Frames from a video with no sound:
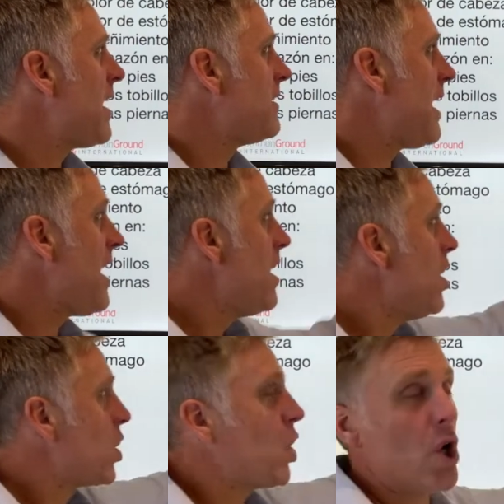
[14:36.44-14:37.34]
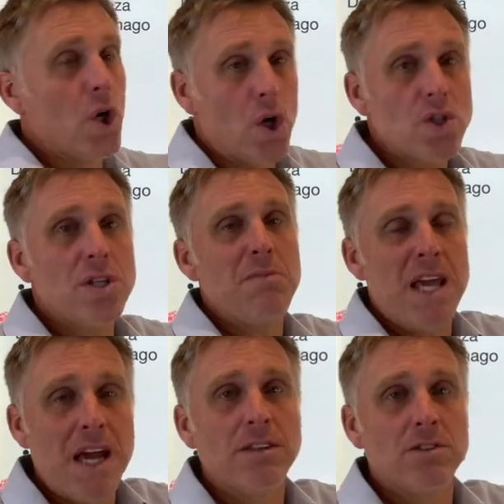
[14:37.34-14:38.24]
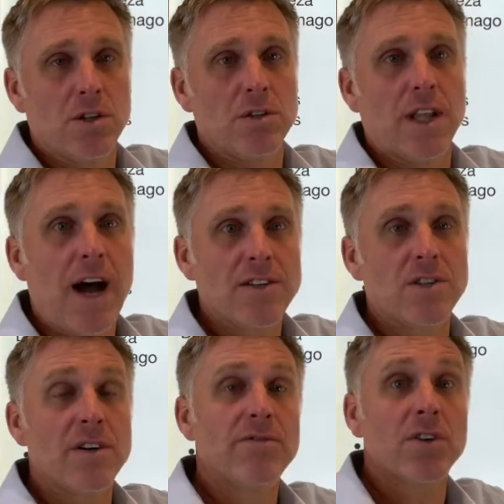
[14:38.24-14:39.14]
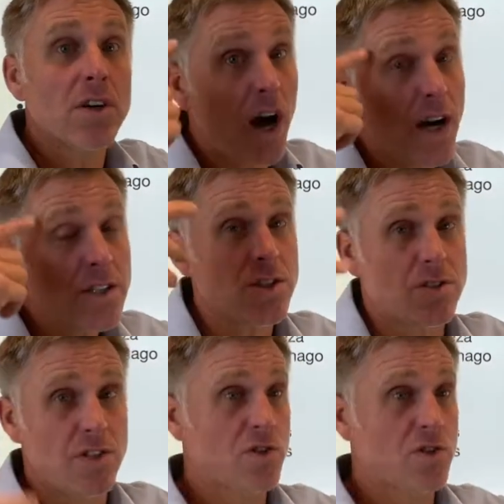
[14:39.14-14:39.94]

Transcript: de conocimiento, loss of consciousness.